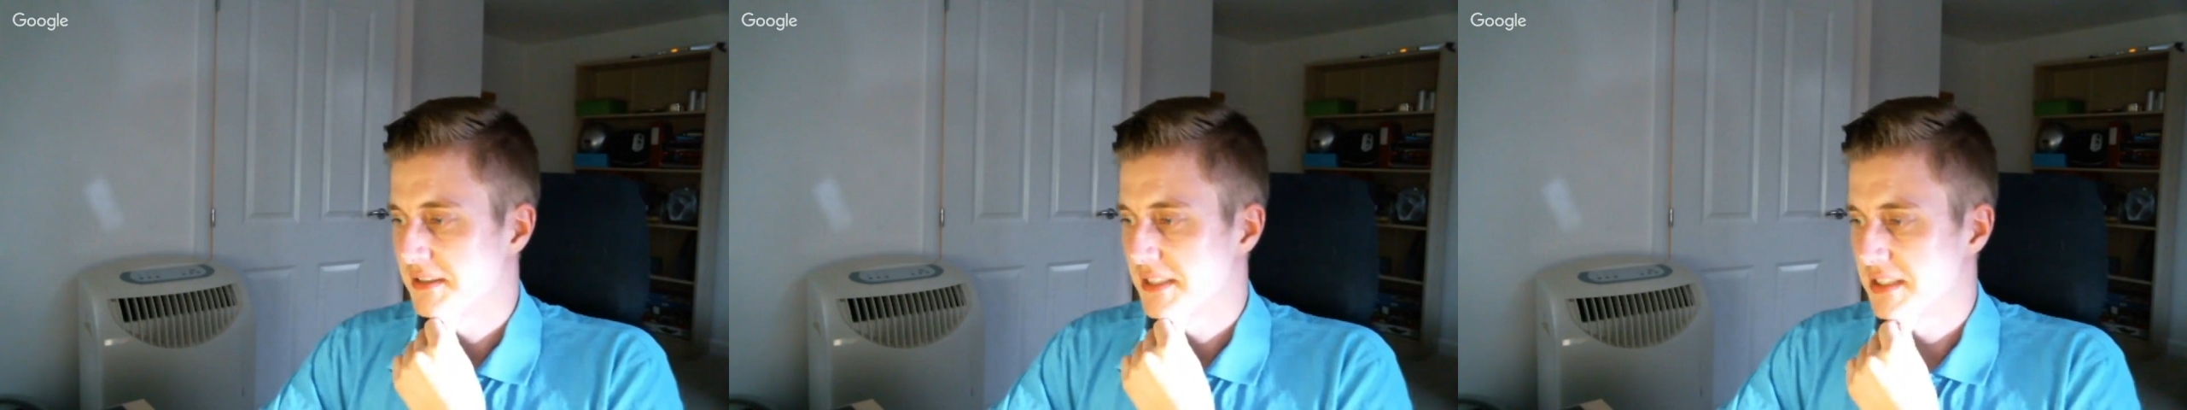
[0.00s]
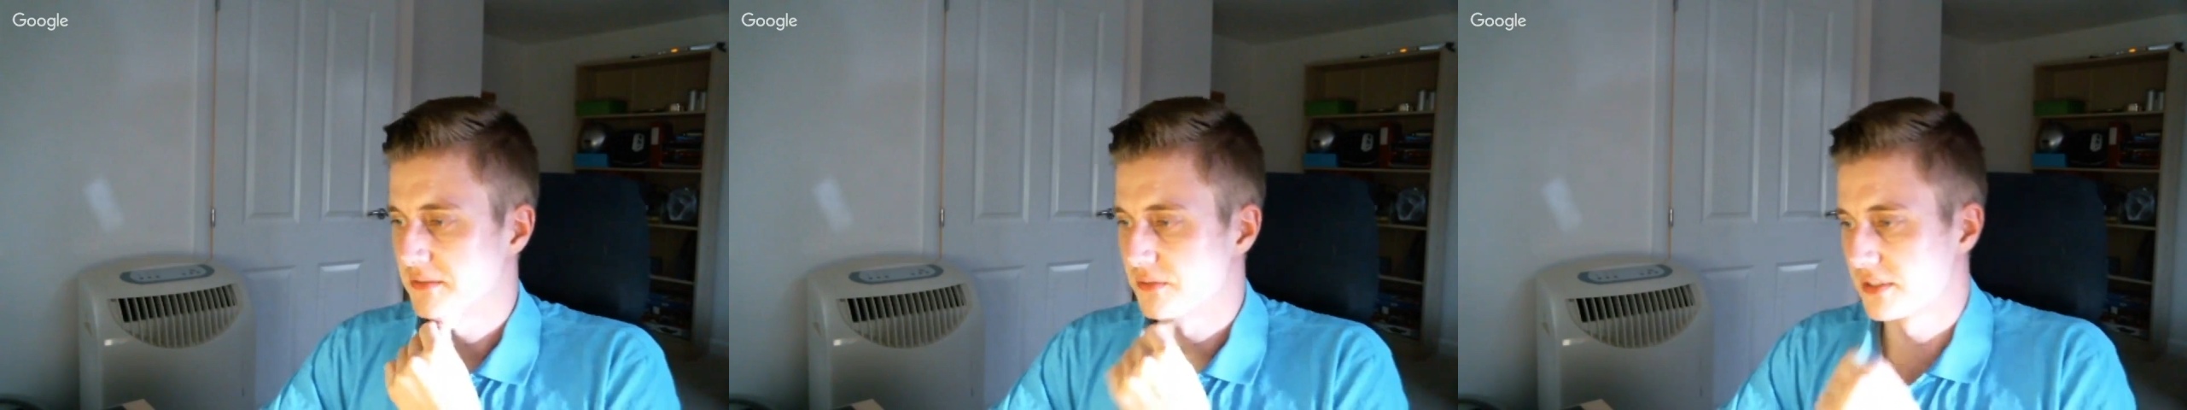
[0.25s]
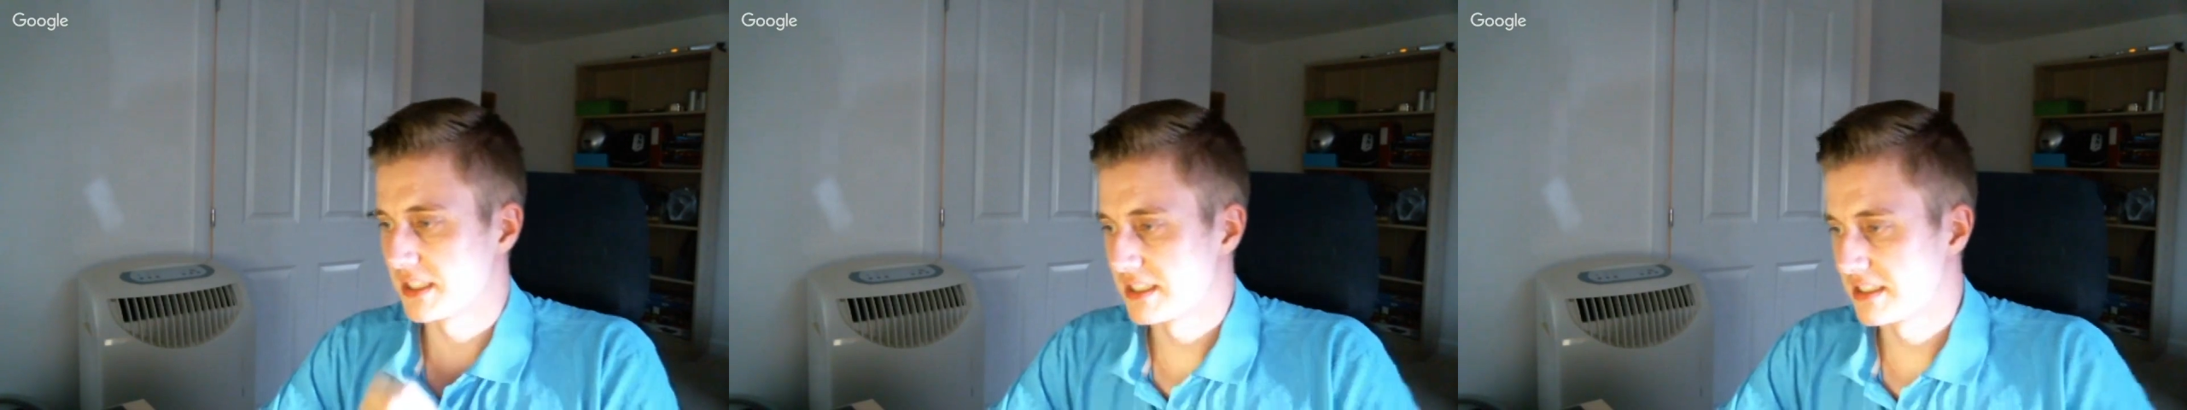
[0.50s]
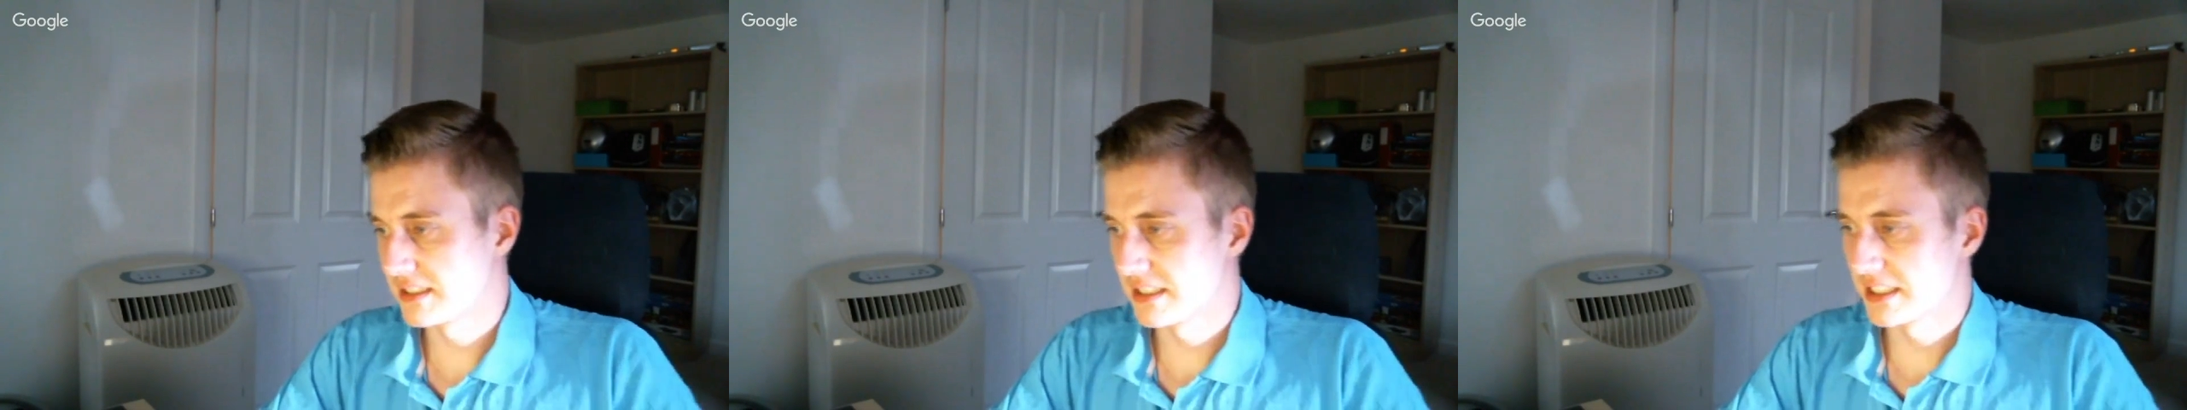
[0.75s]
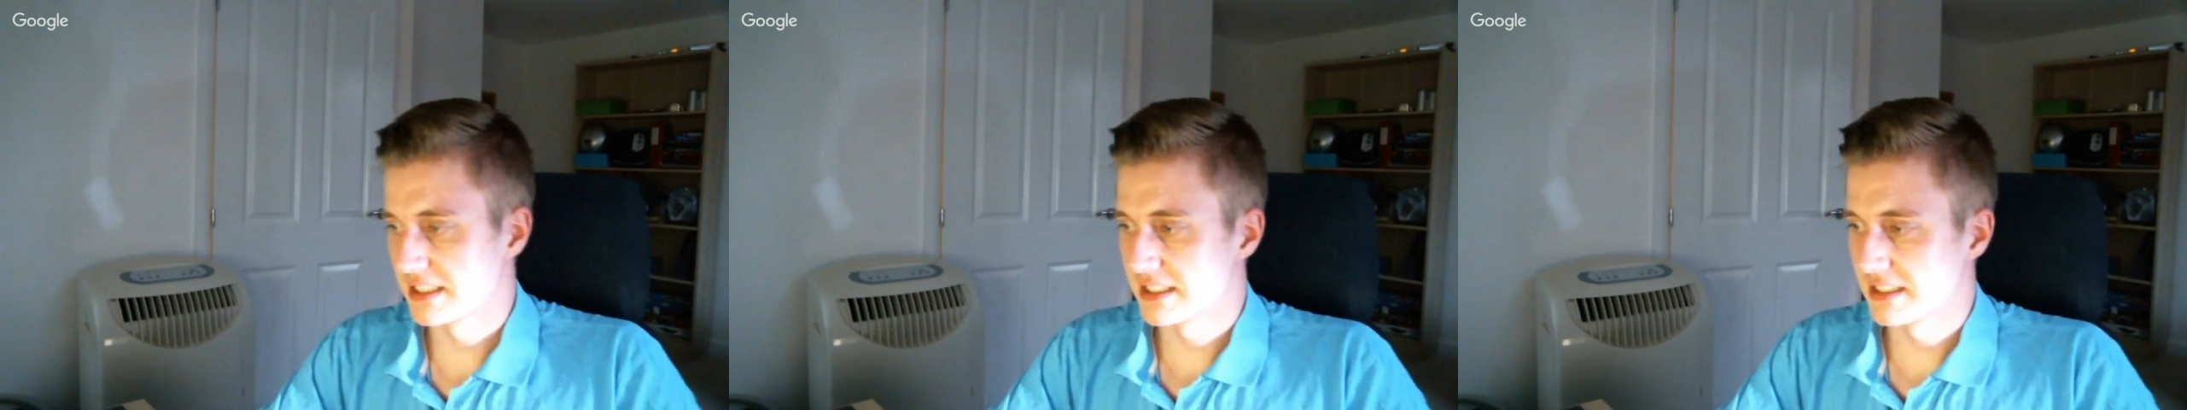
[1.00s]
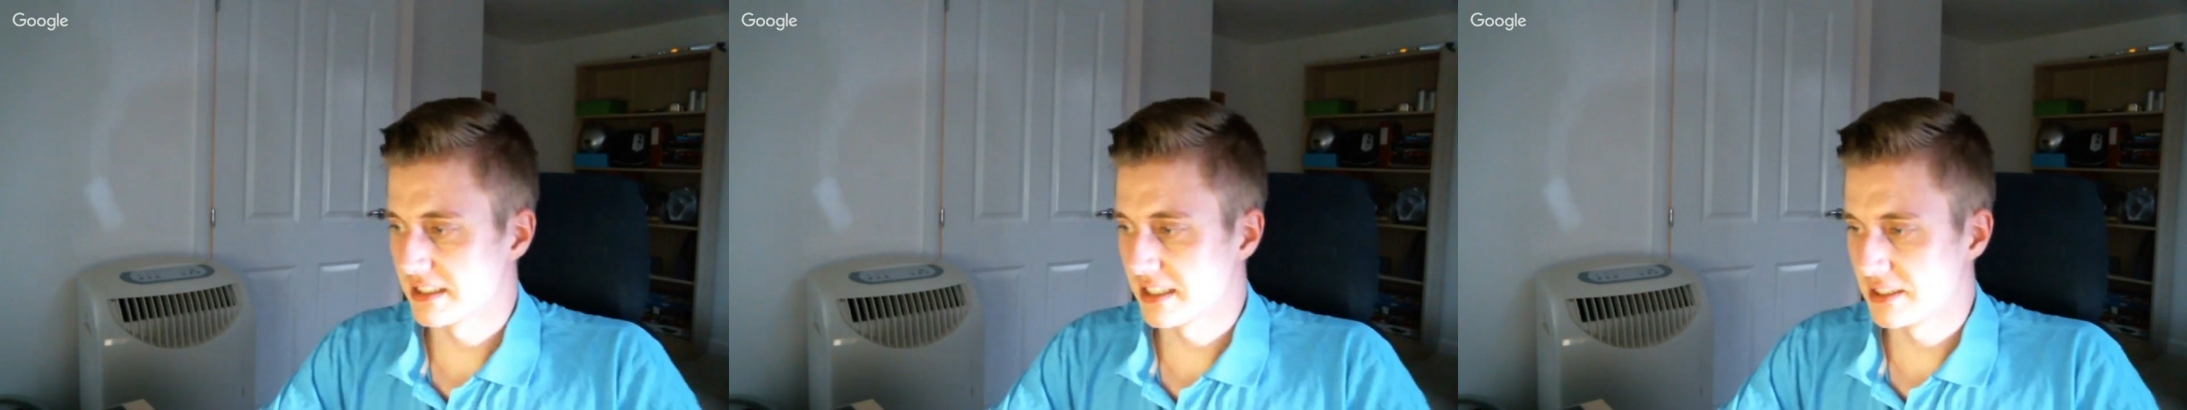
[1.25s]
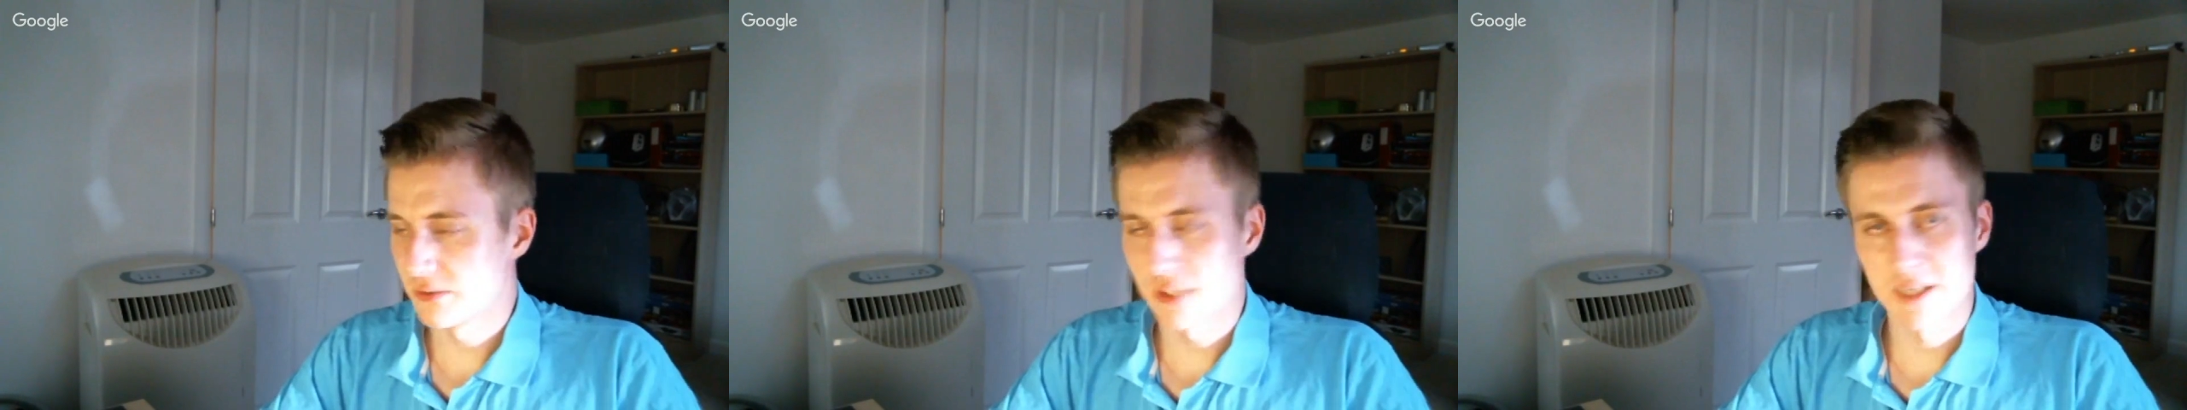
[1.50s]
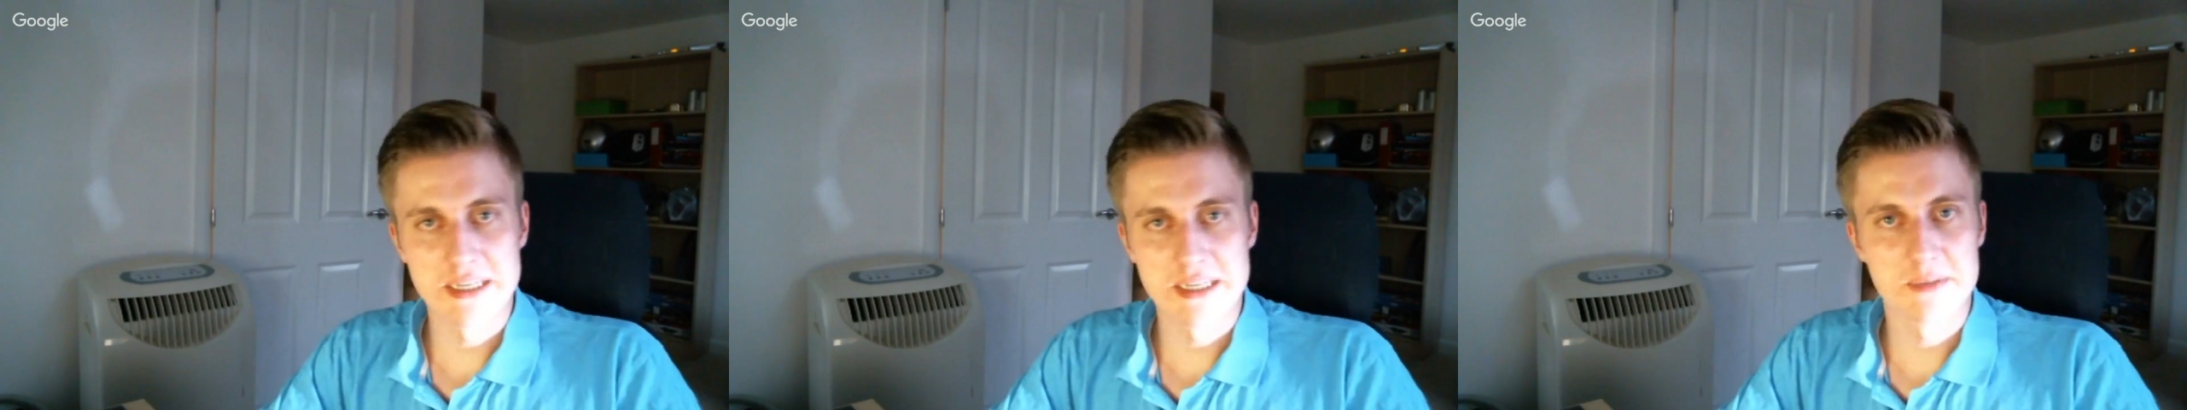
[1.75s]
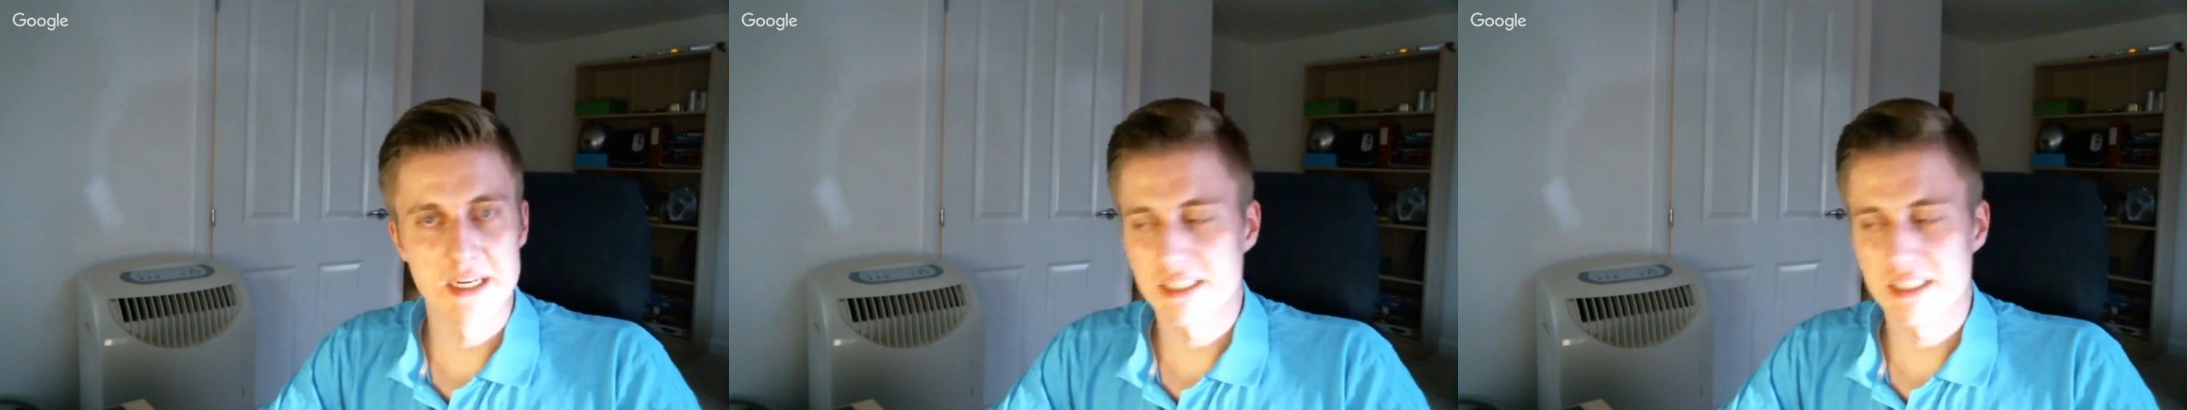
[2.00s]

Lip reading: what I'm expecting.